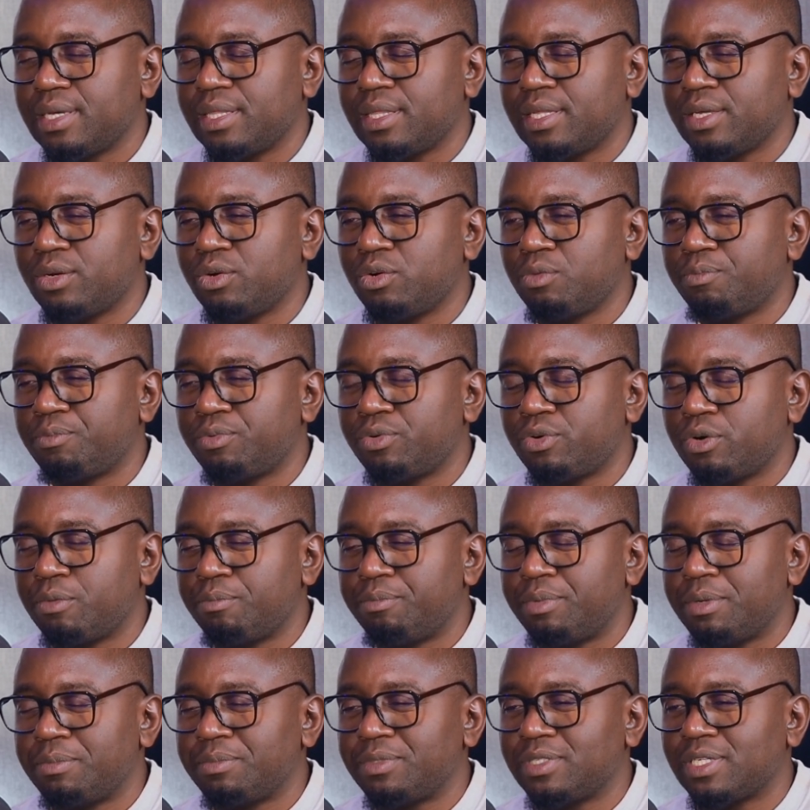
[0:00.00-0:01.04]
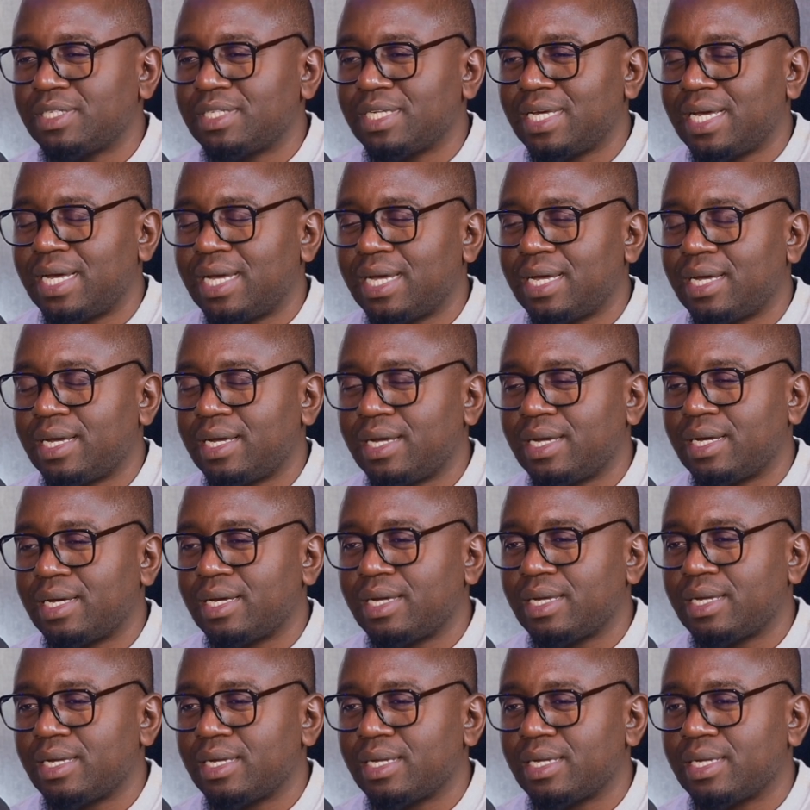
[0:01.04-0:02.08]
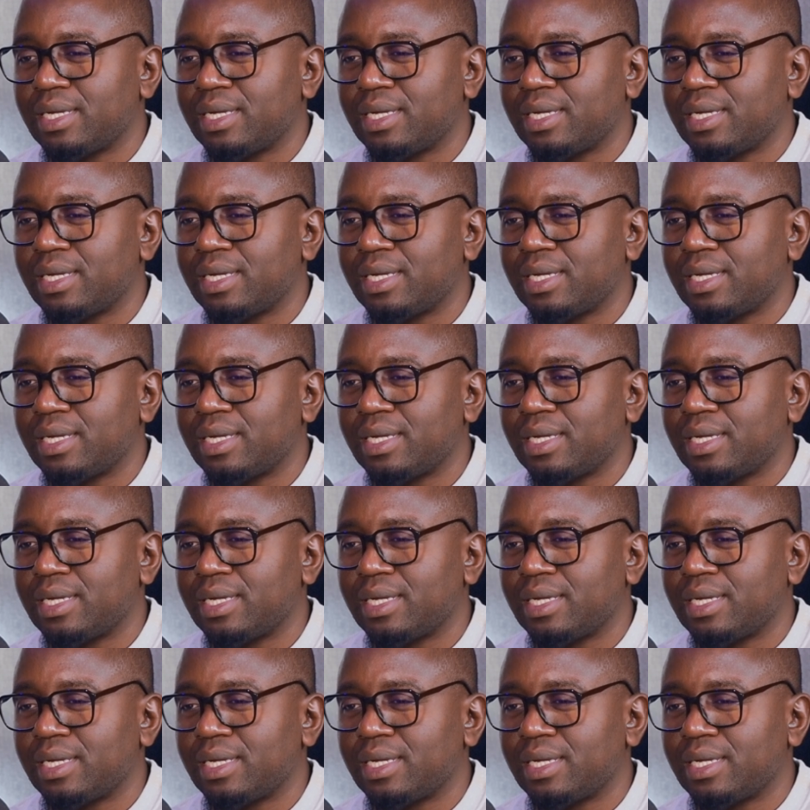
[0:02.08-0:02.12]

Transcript: they're not problems that are